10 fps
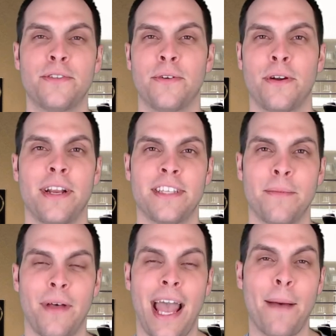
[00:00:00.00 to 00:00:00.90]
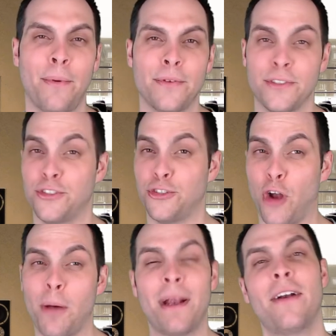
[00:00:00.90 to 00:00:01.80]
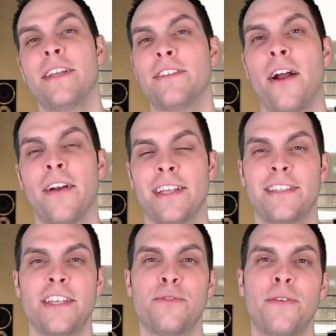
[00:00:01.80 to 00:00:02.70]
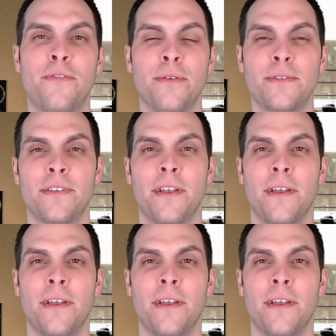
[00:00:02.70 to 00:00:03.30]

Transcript: So, a great example apples, strawberries are accessory fruits.